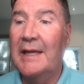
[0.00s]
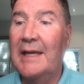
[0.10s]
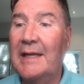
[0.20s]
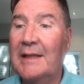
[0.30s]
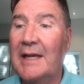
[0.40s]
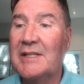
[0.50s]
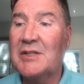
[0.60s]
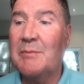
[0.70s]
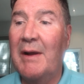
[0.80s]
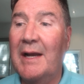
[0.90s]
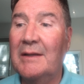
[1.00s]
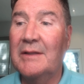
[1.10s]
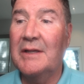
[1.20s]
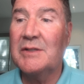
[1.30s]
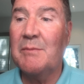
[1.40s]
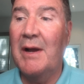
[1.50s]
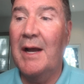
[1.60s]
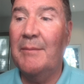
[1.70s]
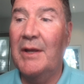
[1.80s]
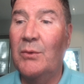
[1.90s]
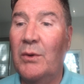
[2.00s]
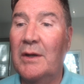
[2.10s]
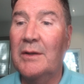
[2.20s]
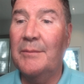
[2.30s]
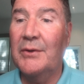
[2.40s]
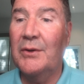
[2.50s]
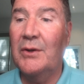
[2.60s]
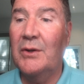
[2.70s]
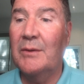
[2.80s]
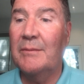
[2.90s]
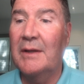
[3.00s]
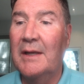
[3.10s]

Eli smiled at his mom and welcomed her home.